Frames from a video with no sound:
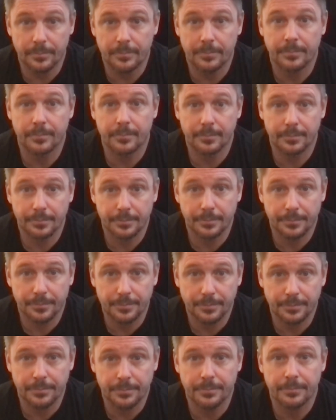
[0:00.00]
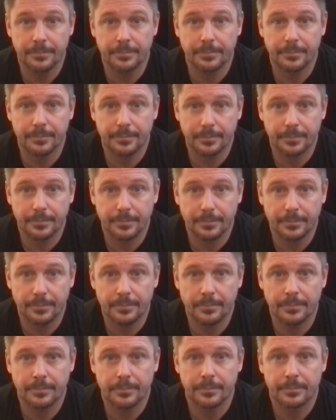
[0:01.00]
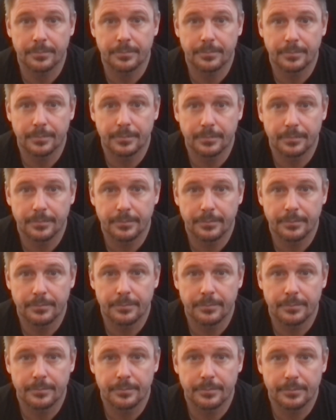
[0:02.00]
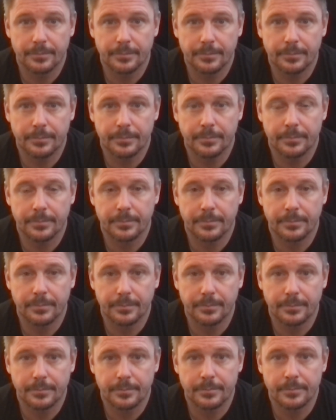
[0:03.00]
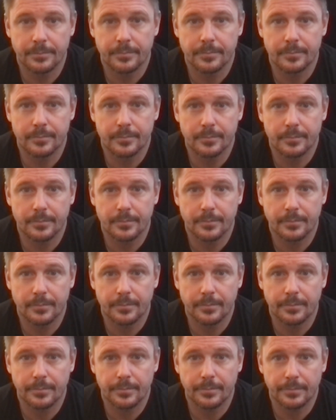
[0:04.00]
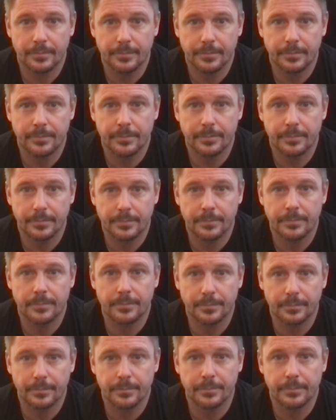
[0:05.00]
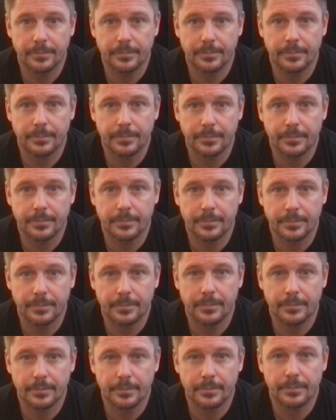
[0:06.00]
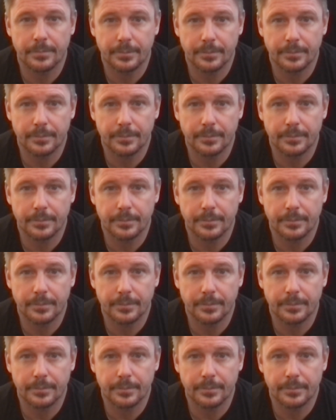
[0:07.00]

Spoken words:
[no speech]